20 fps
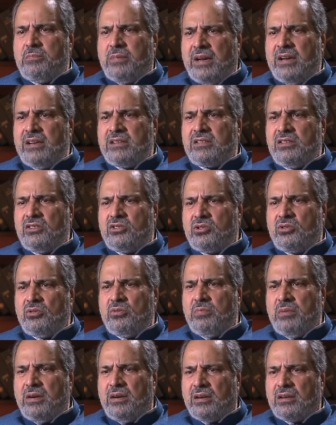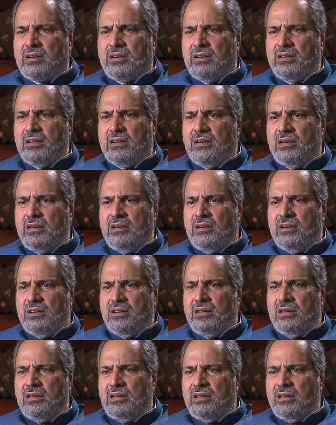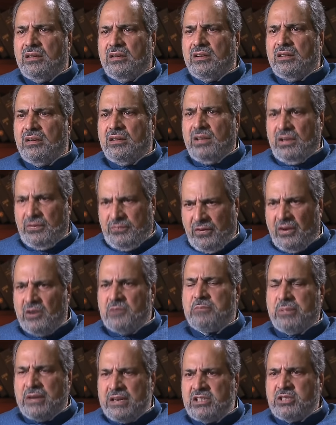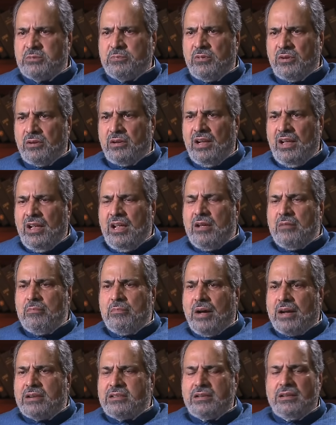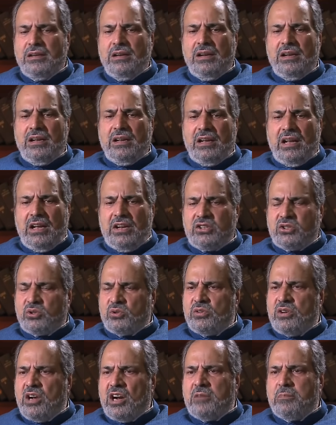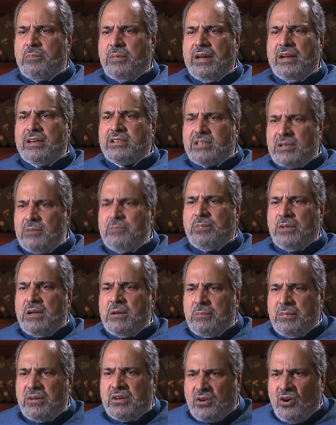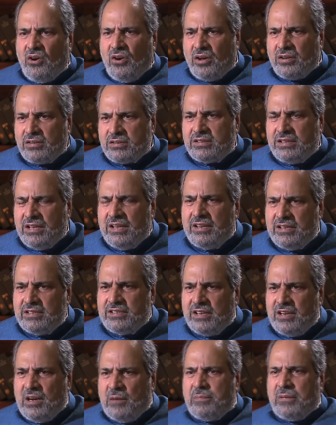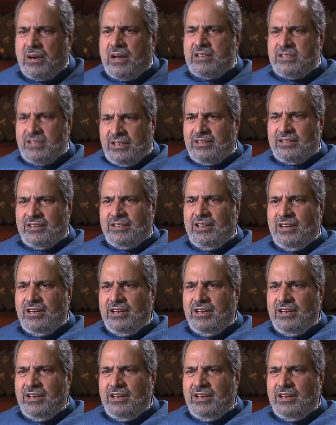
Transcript: breaks, it should break. Okay. If on principle but it should not break simply because there is an uprising.